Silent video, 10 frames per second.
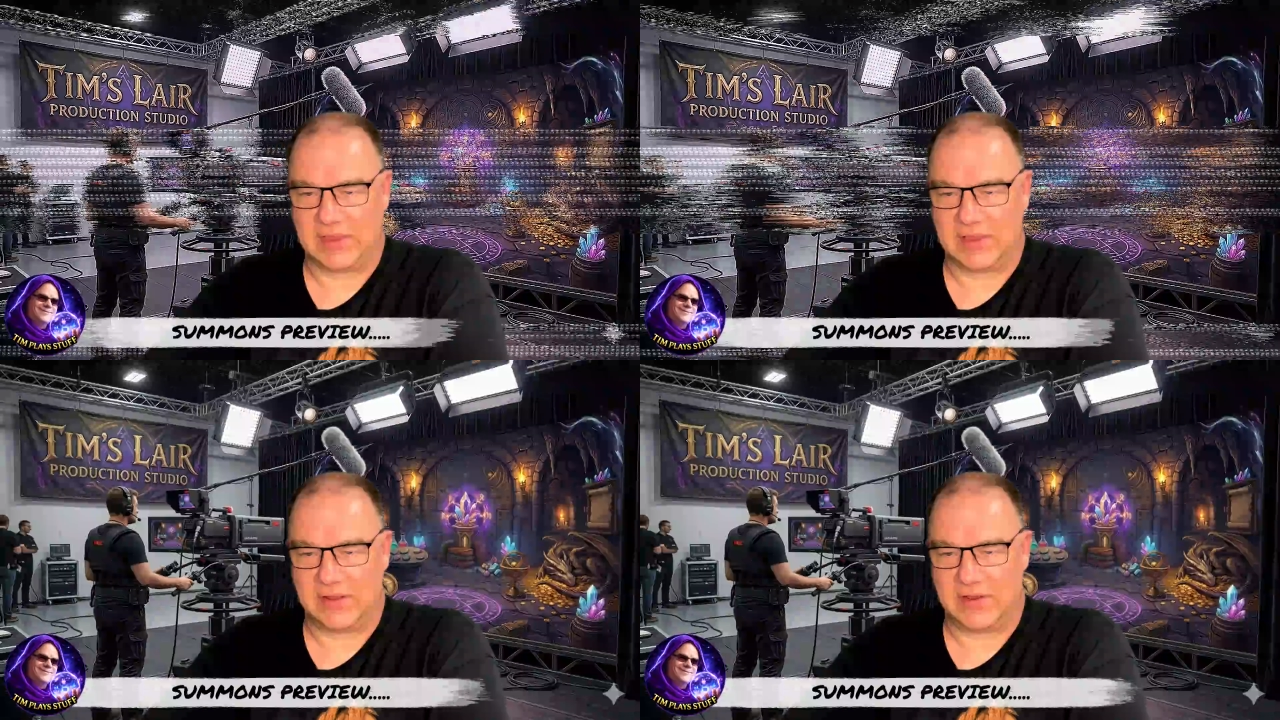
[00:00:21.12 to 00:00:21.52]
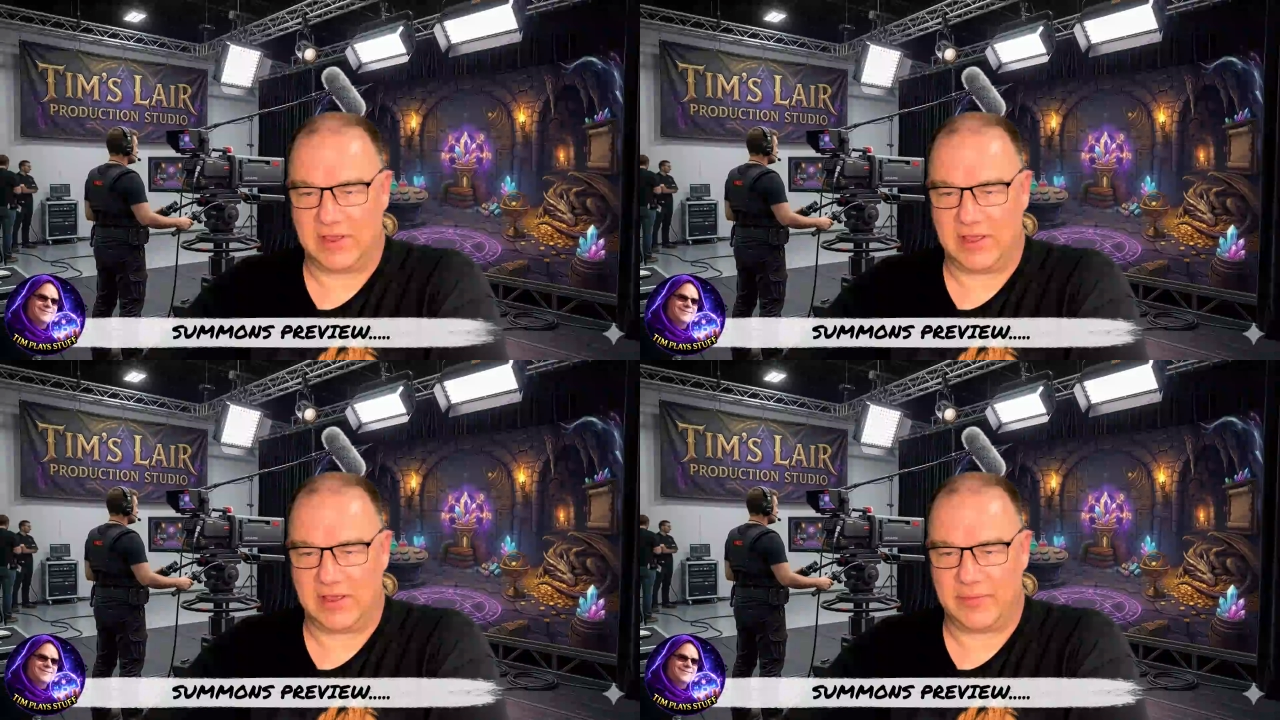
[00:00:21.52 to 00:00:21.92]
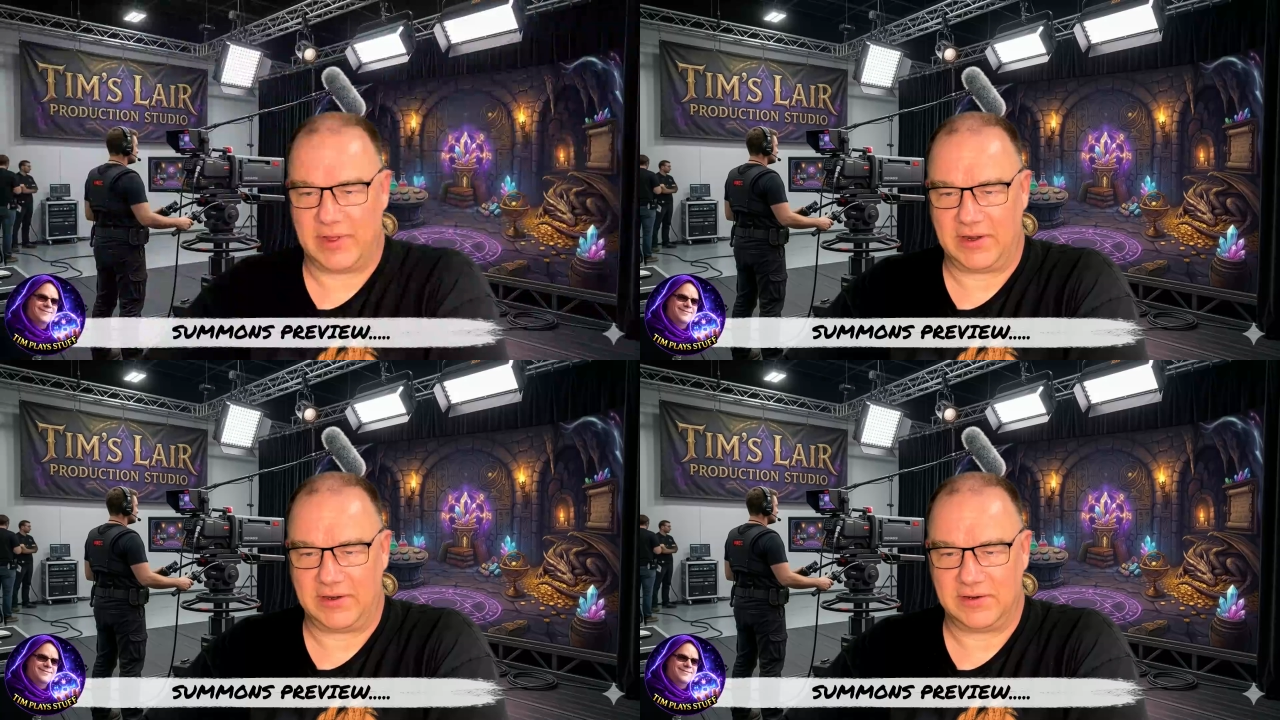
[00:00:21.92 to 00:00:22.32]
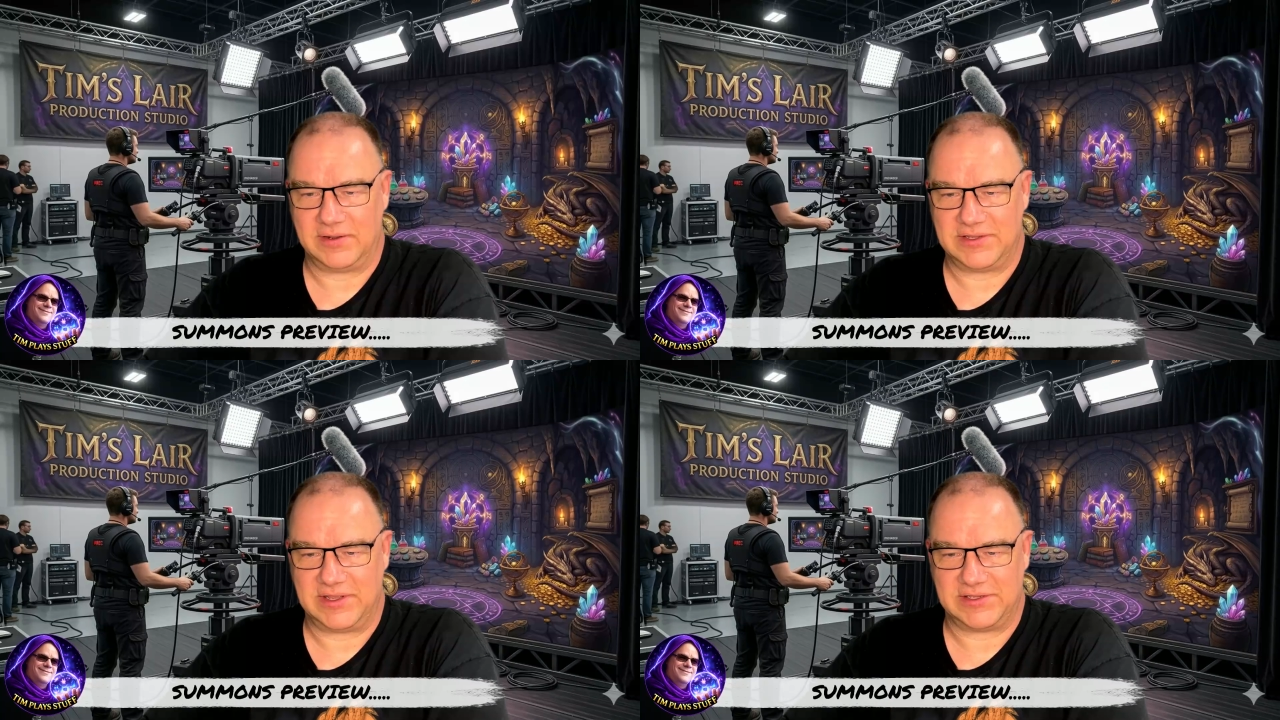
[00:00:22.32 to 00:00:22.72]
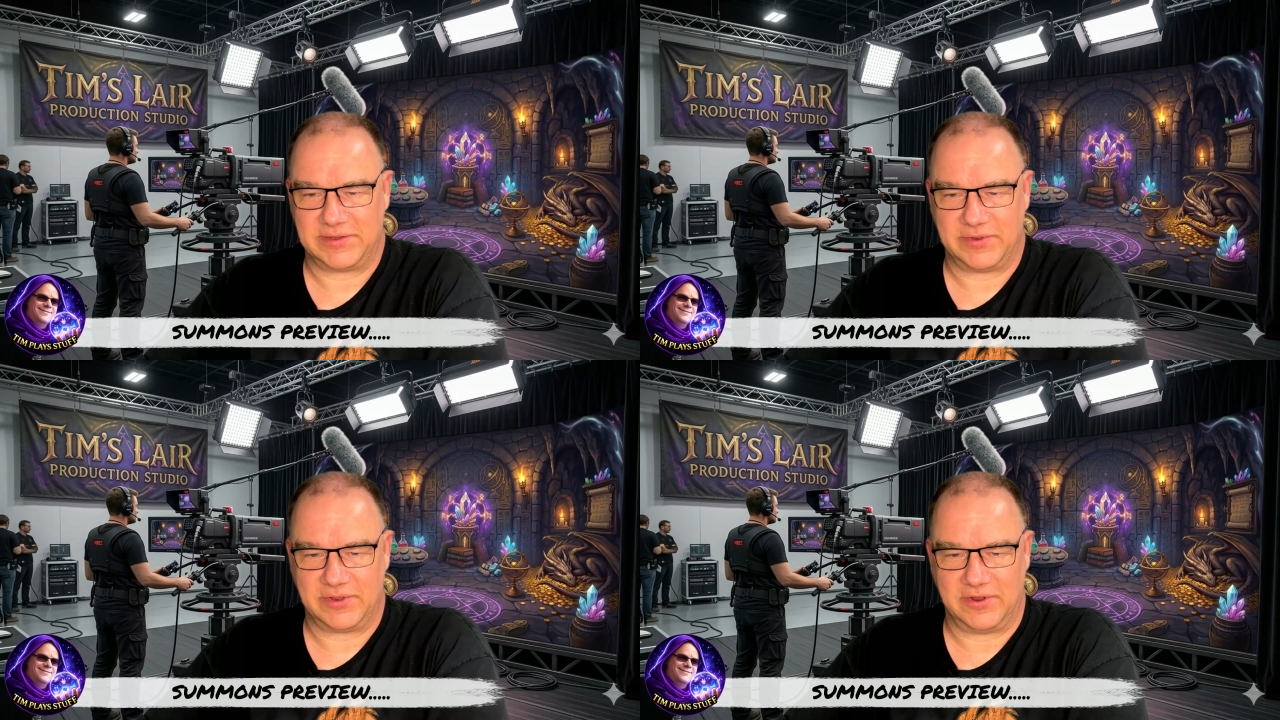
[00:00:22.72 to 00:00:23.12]
Okay, come on. Let's get
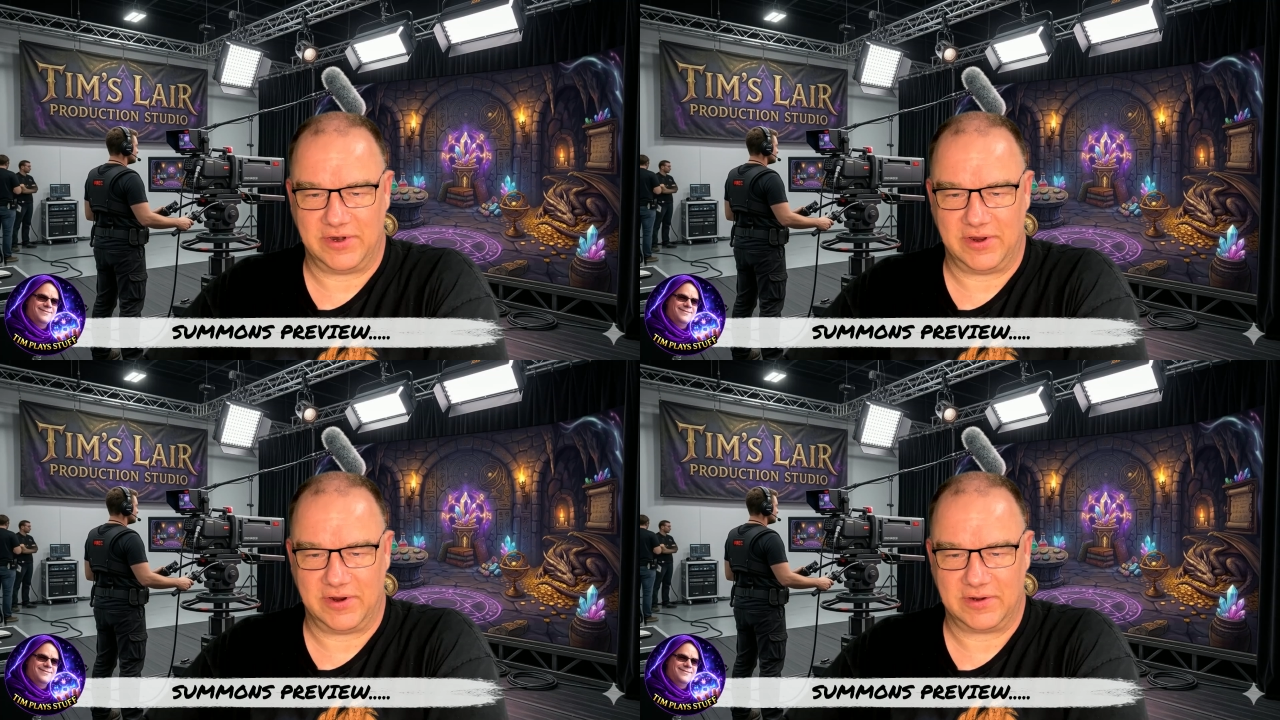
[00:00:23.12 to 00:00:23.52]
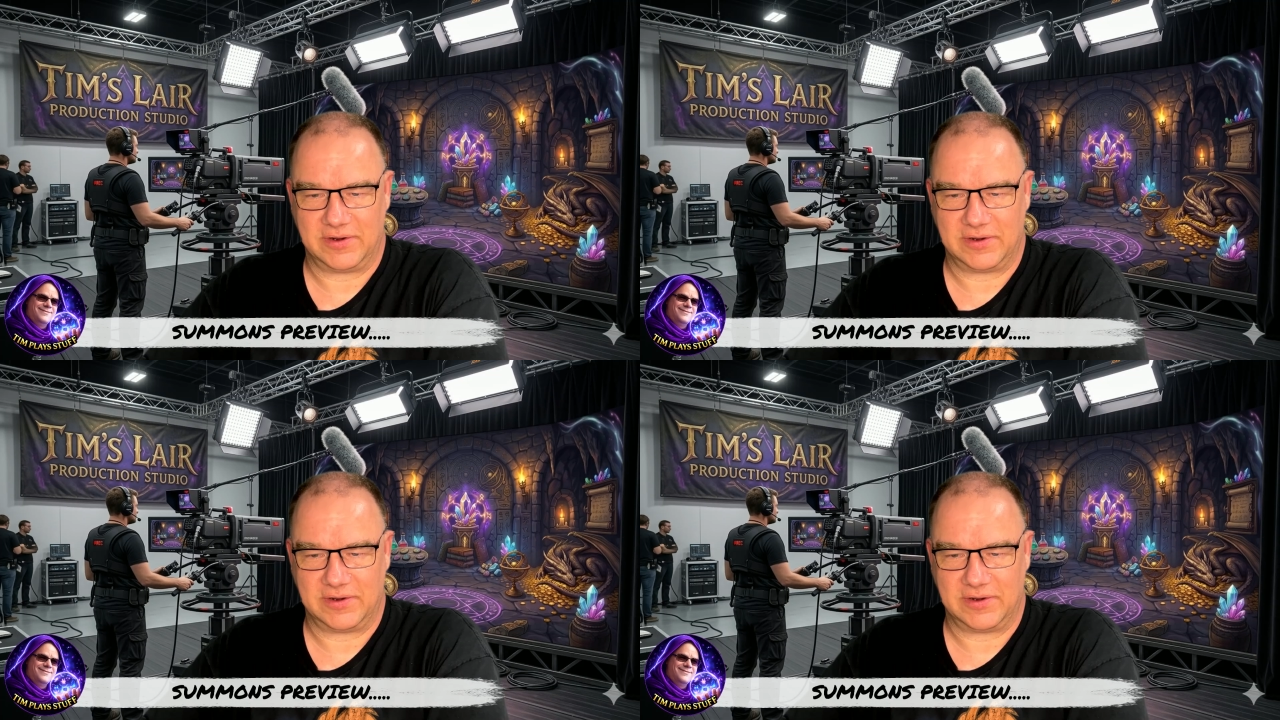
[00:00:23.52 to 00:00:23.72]
something good here.